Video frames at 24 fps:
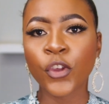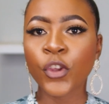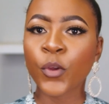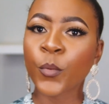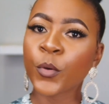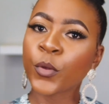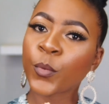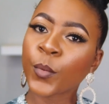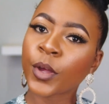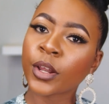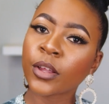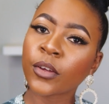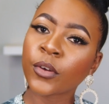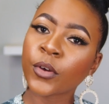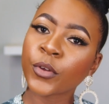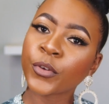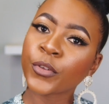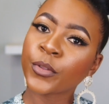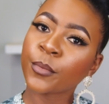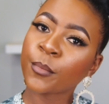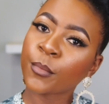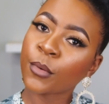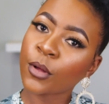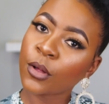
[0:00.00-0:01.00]
You know, when you want to
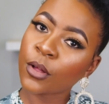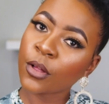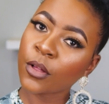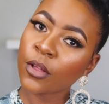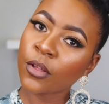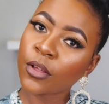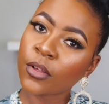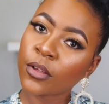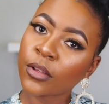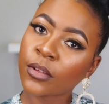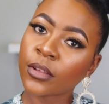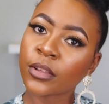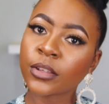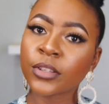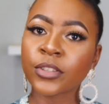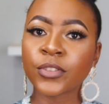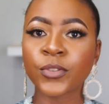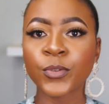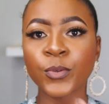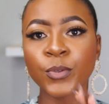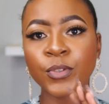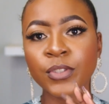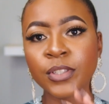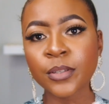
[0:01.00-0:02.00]
go to the mall,
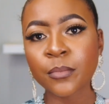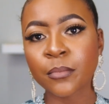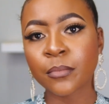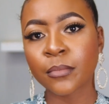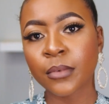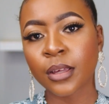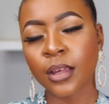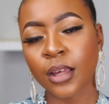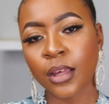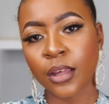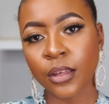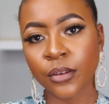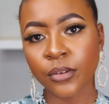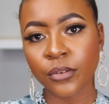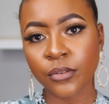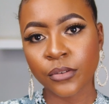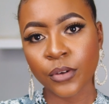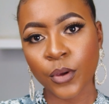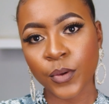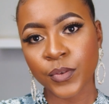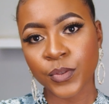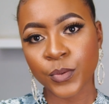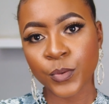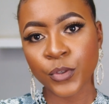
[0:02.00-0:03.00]
do some
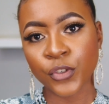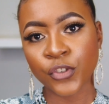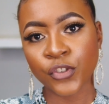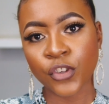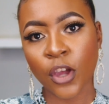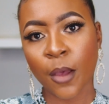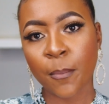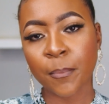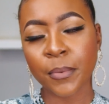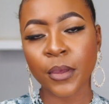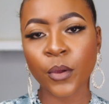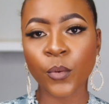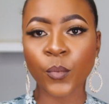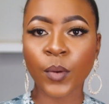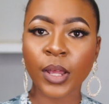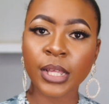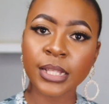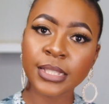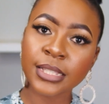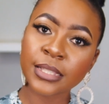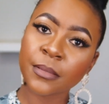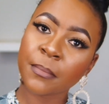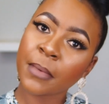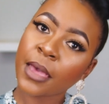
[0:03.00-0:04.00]
grocery shopping,
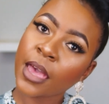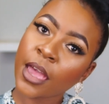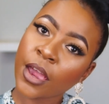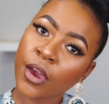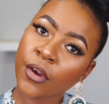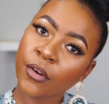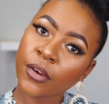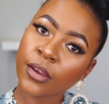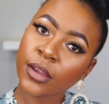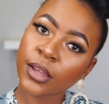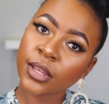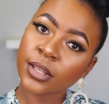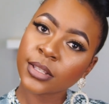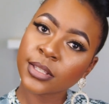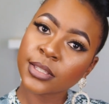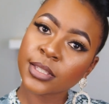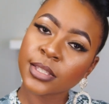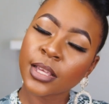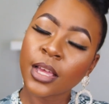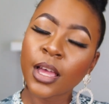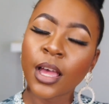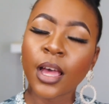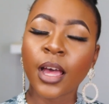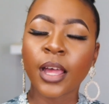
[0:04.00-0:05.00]
run some
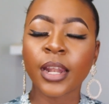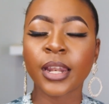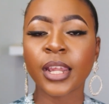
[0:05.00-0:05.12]
errands,